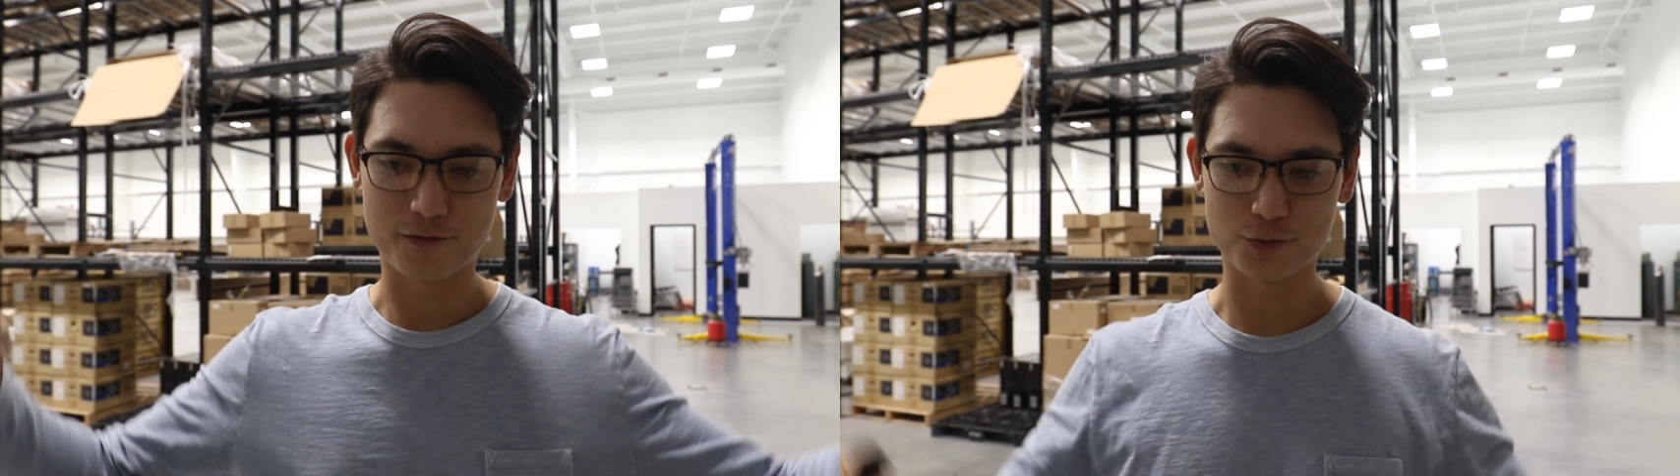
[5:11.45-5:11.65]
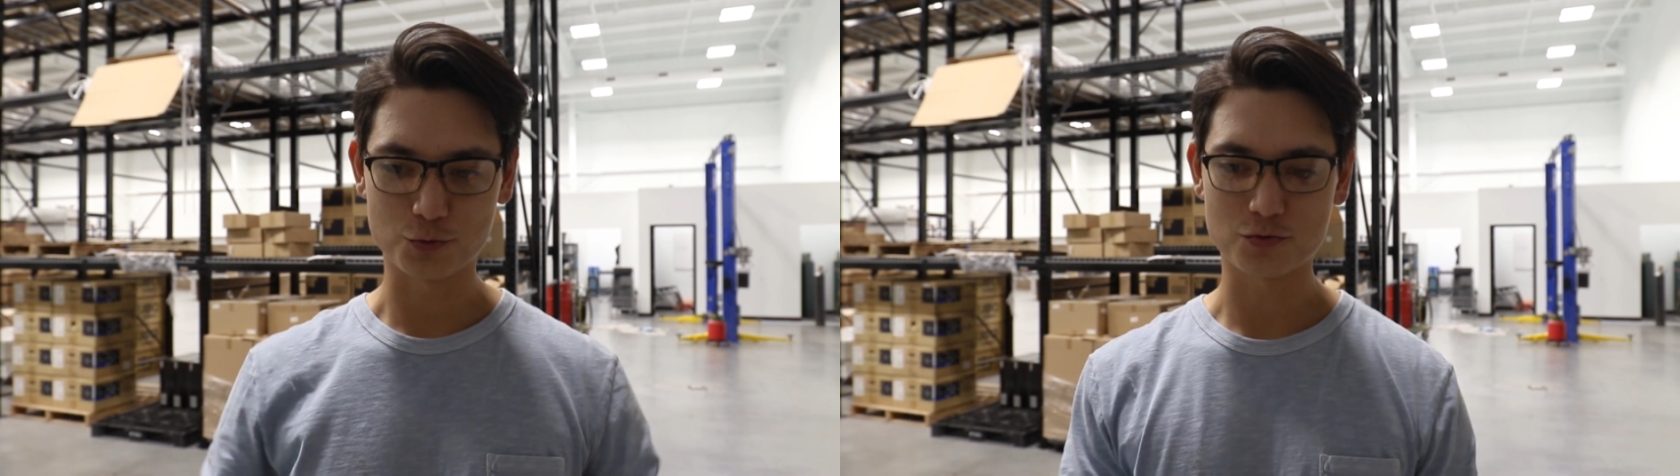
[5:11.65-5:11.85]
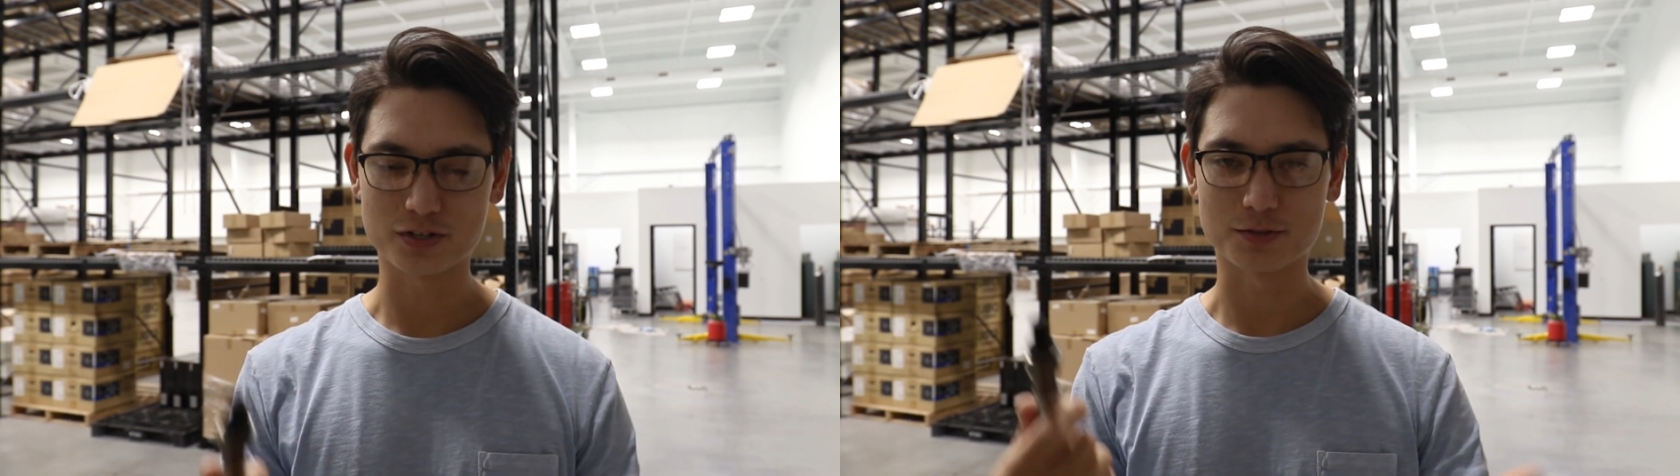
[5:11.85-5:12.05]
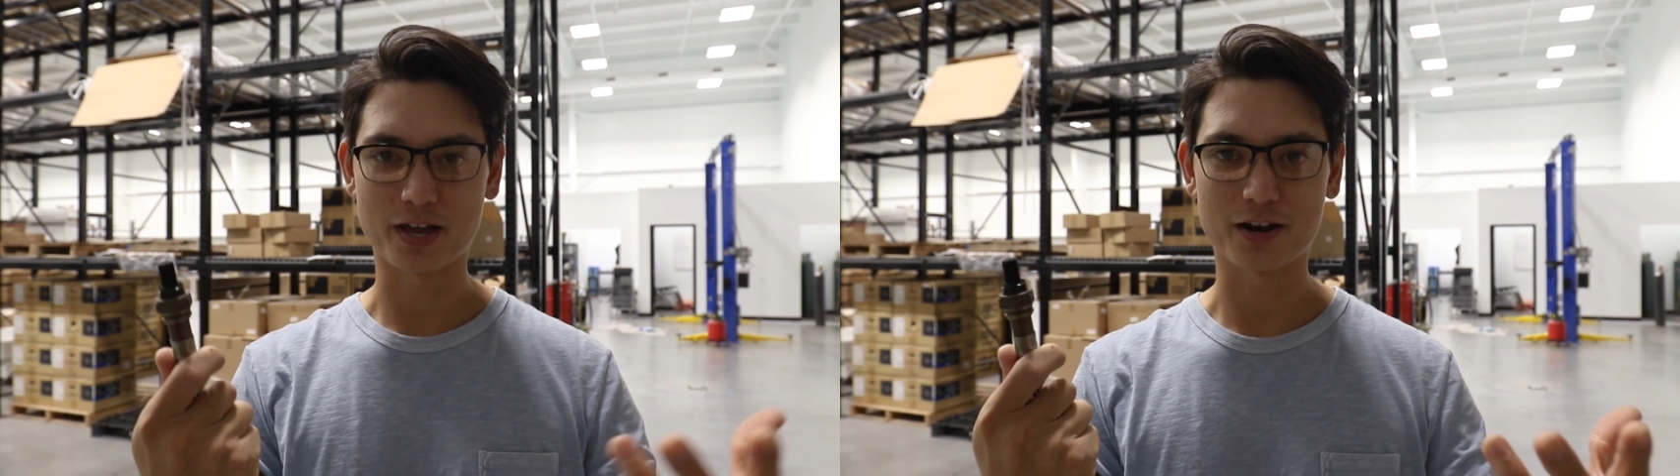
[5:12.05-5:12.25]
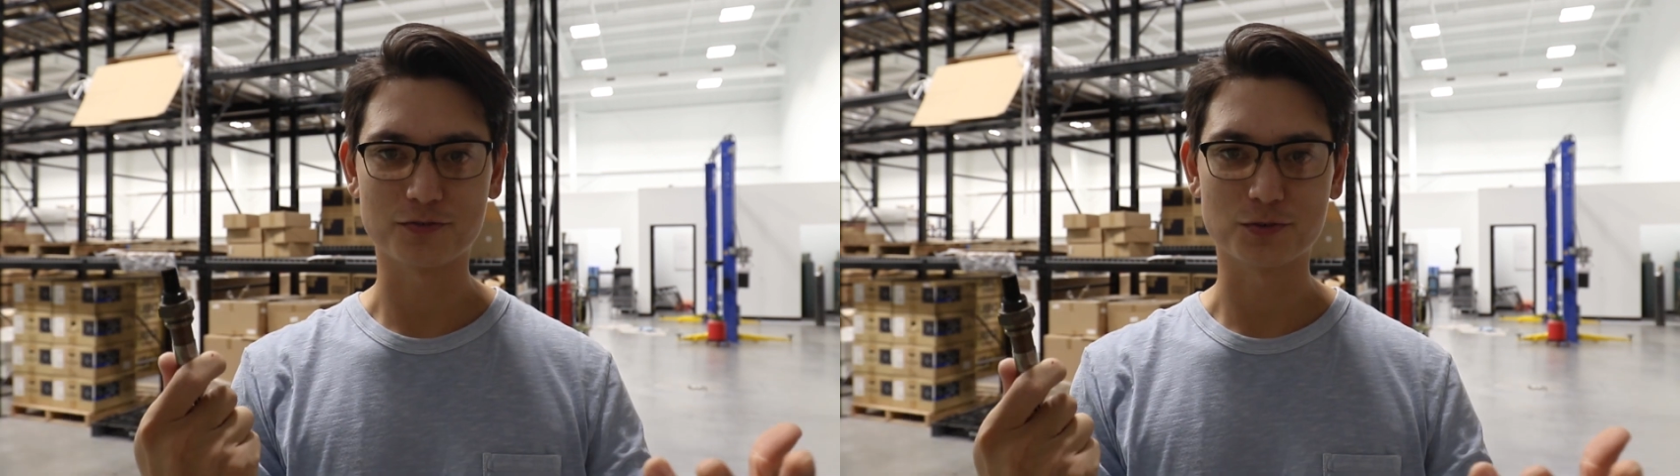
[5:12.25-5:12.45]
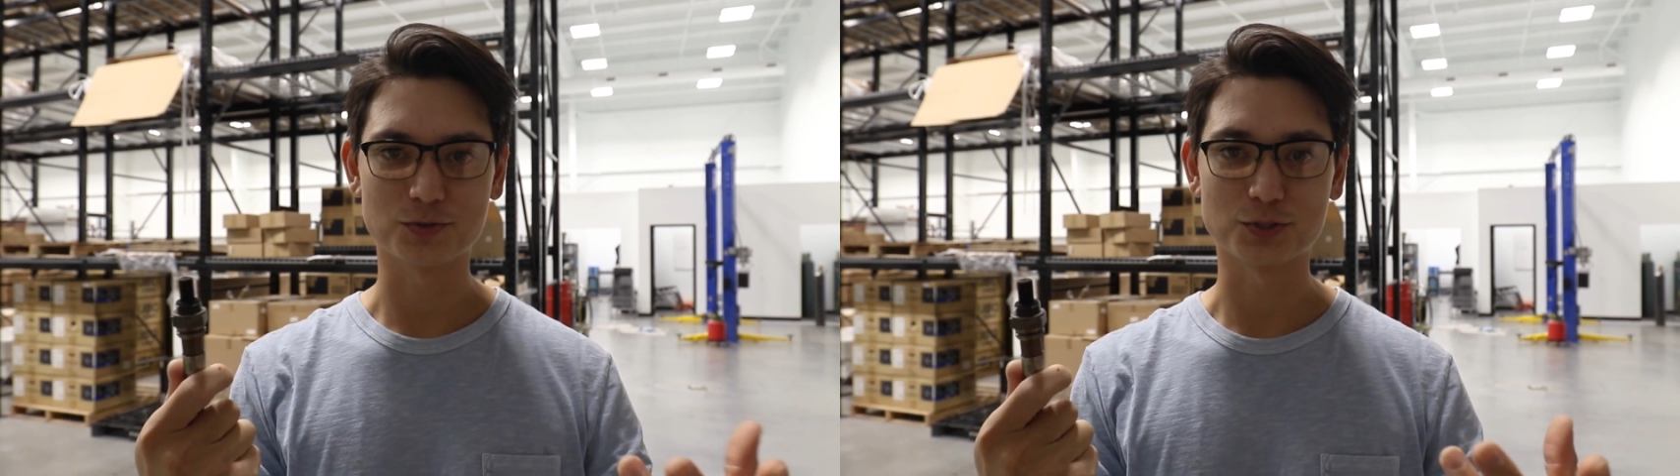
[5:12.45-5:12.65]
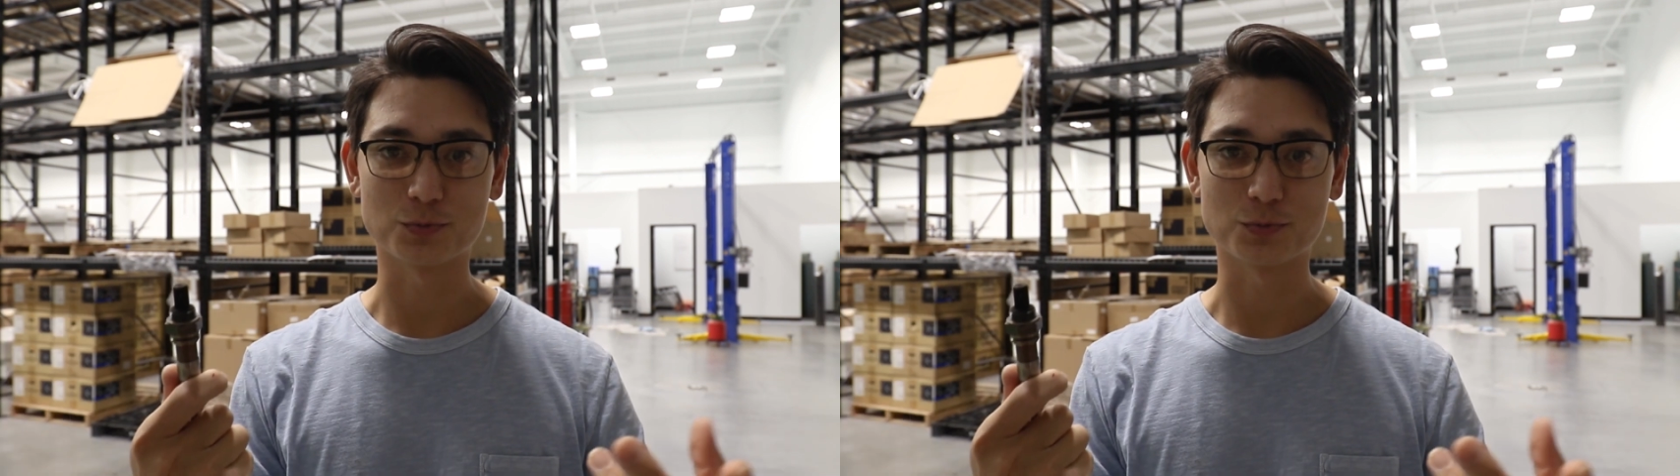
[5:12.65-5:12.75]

fuel in the manifold.